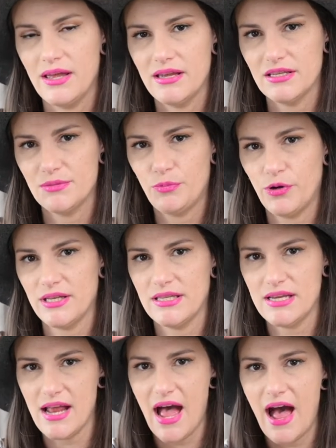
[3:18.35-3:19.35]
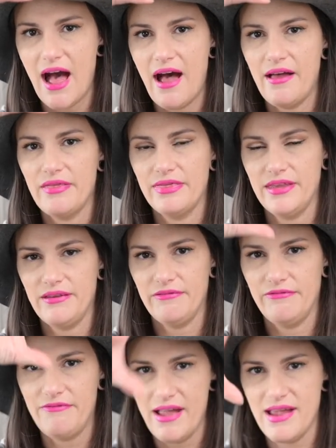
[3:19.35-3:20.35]
is pointed at the
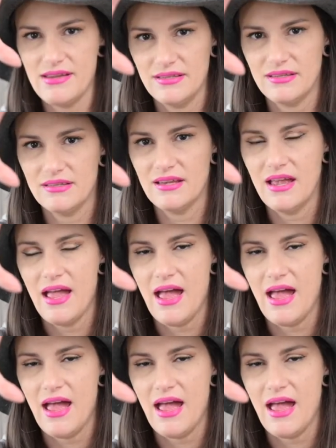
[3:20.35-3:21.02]
face